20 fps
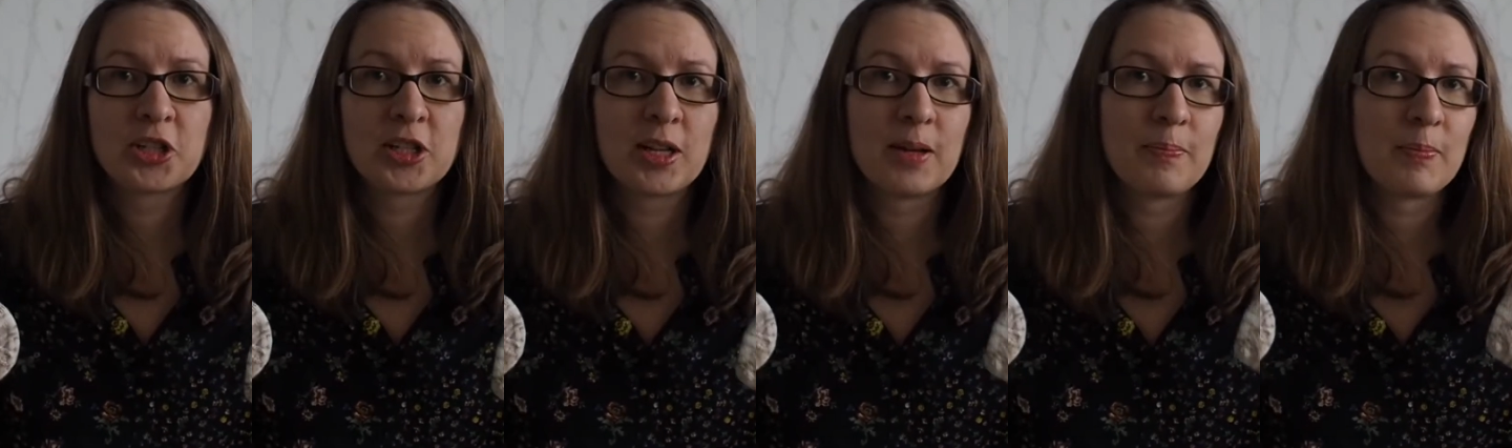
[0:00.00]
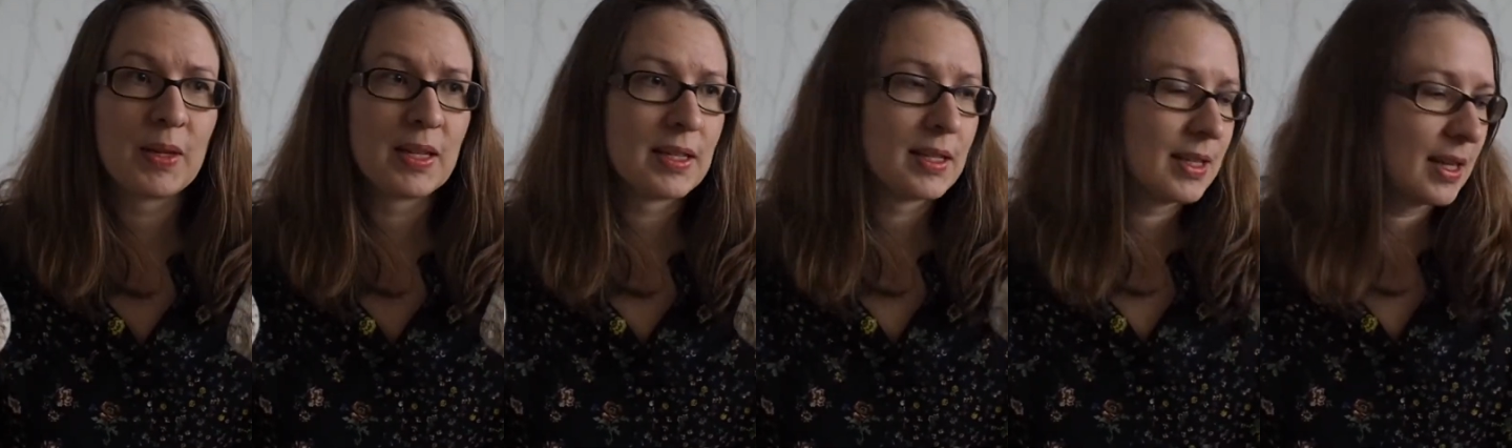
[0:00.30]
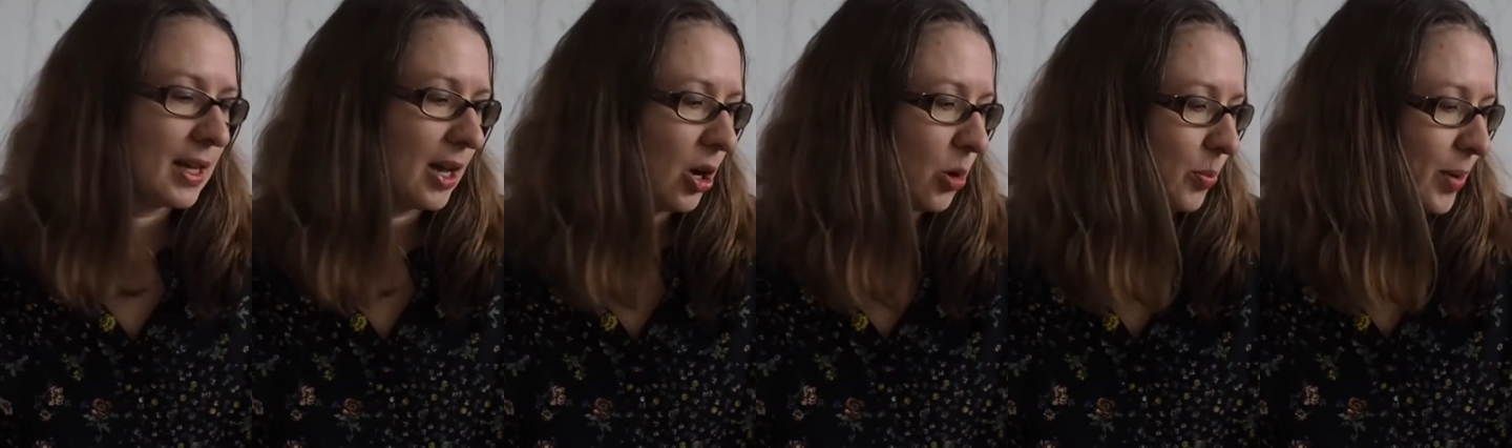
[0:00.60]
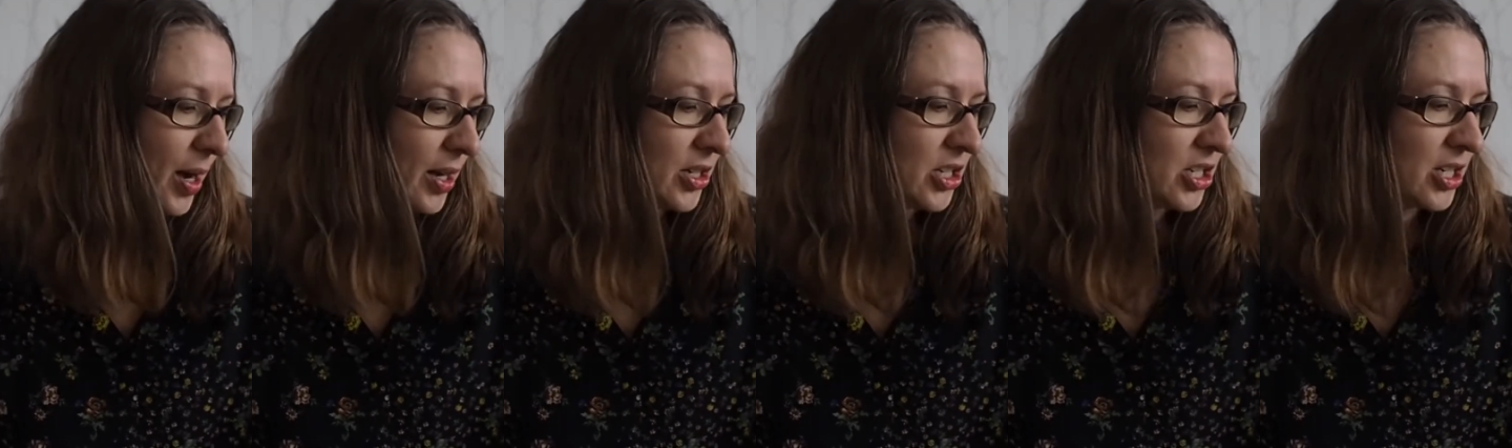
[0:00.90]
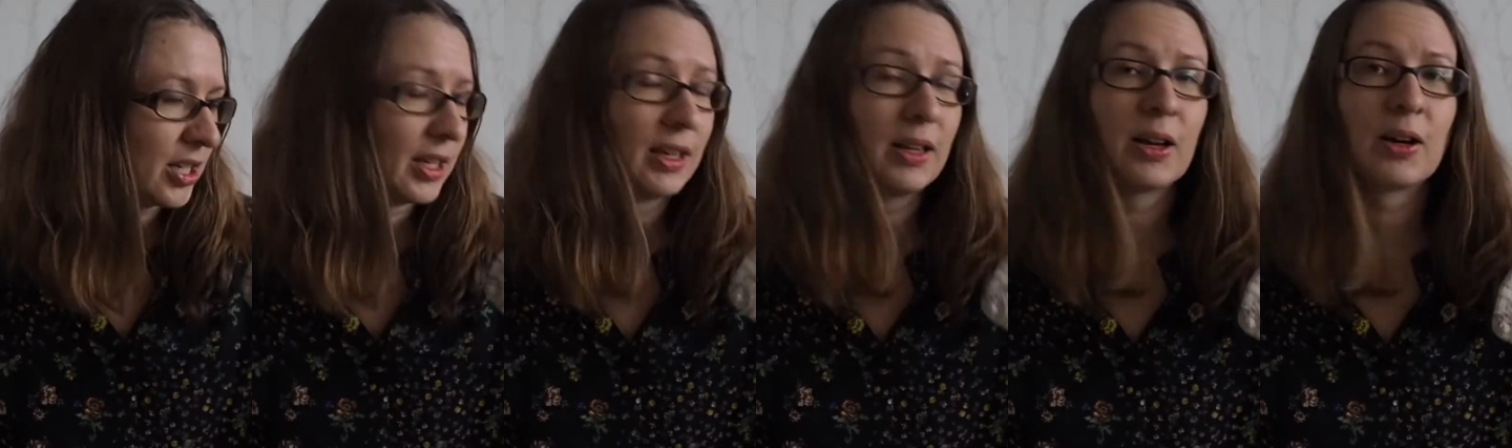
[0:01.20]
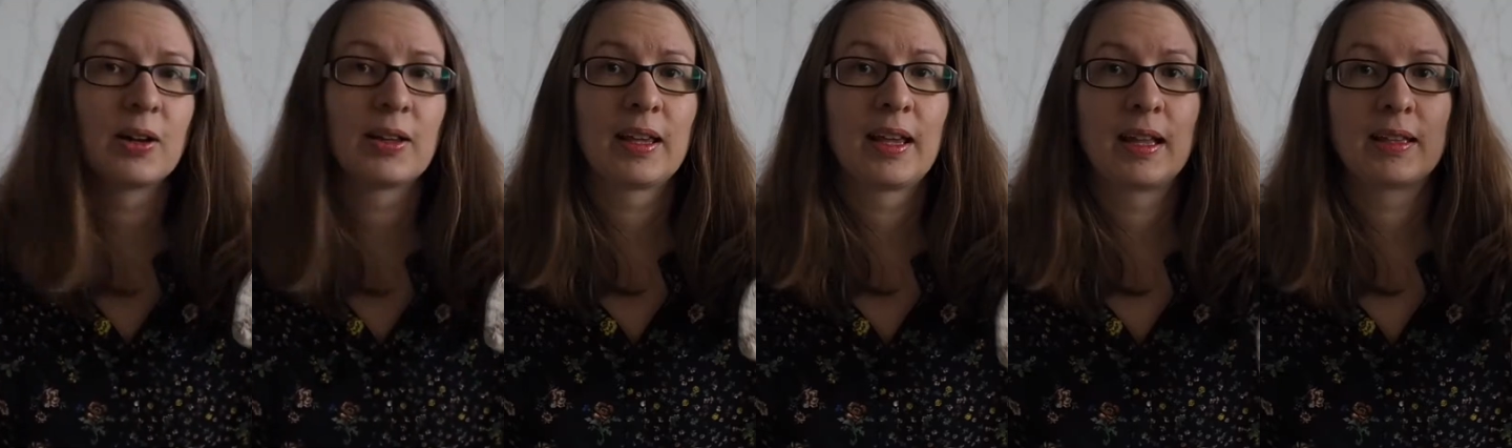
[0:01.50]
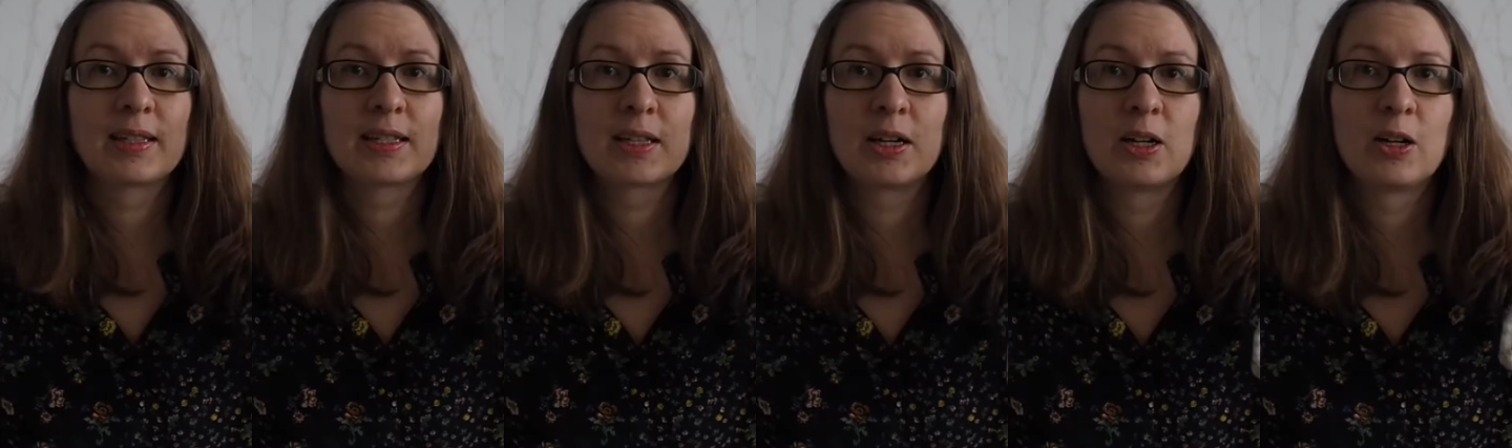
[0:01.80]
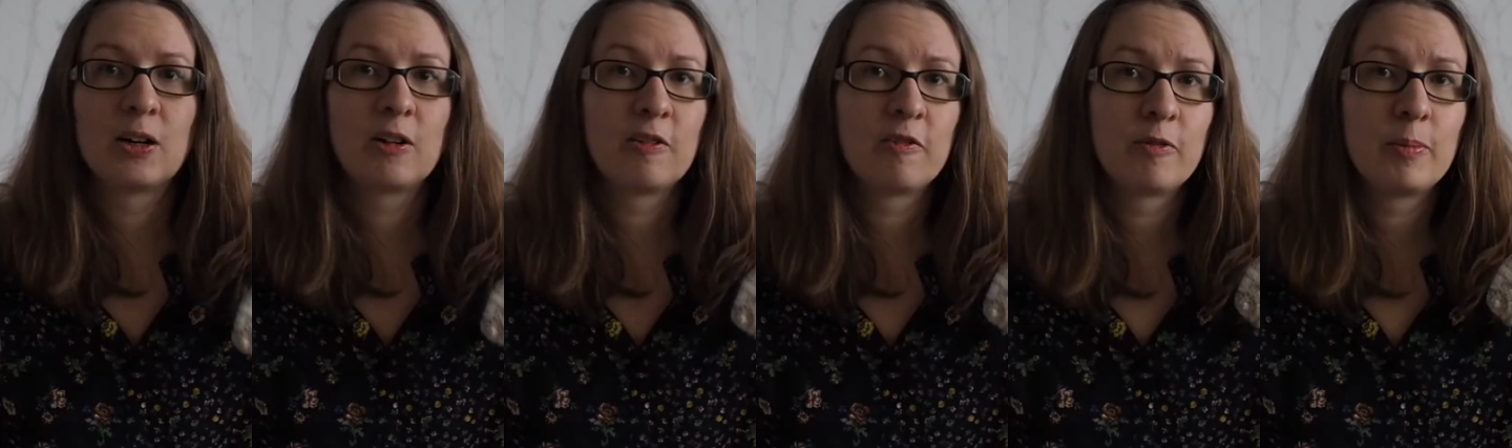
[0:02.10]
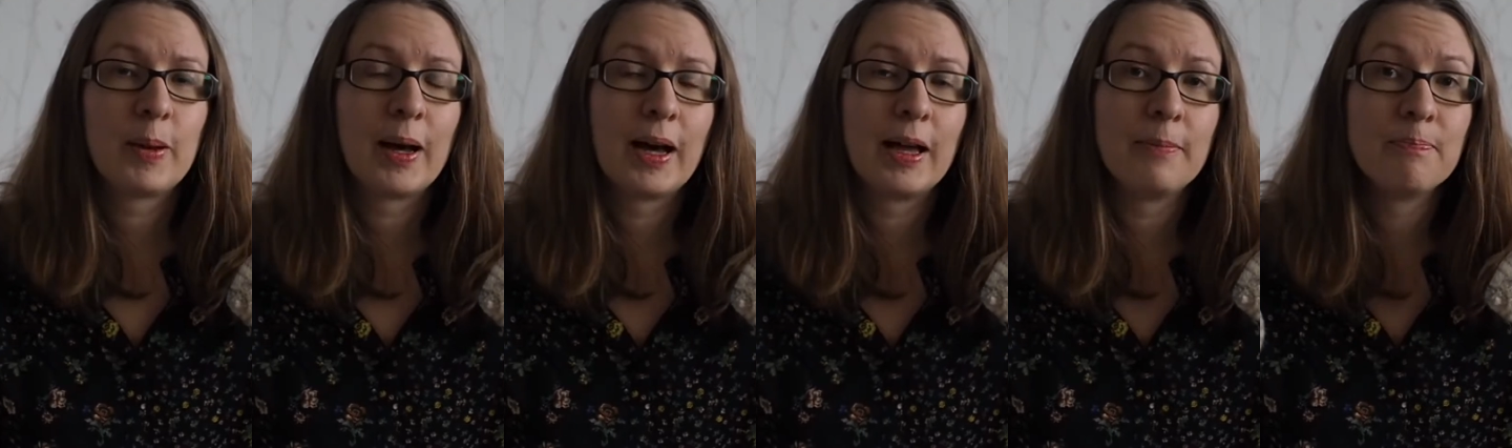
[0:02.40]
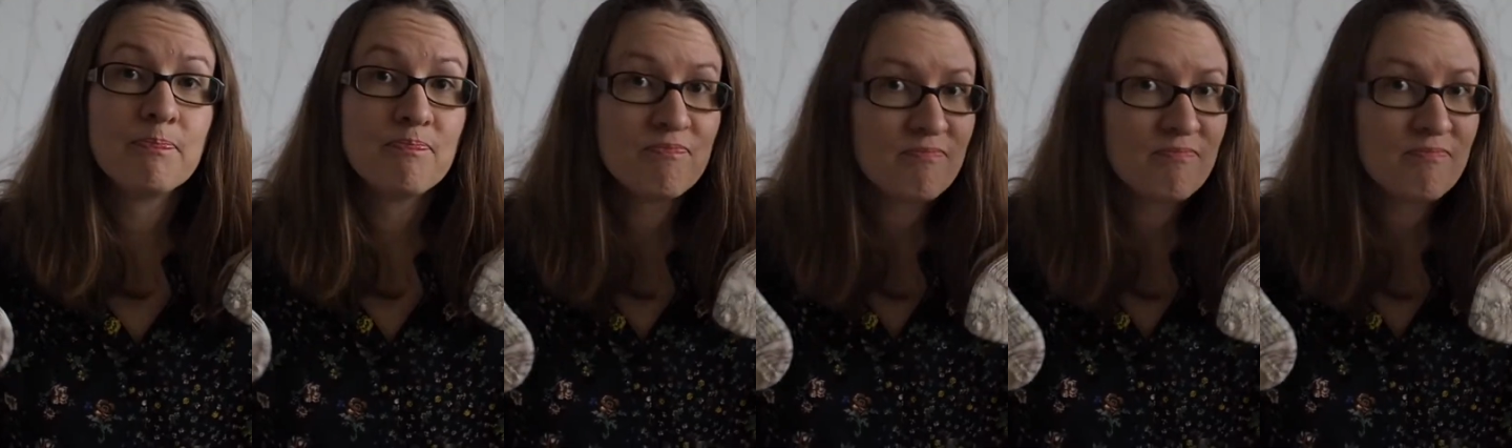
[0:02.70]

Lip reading: them and see how much gets off, but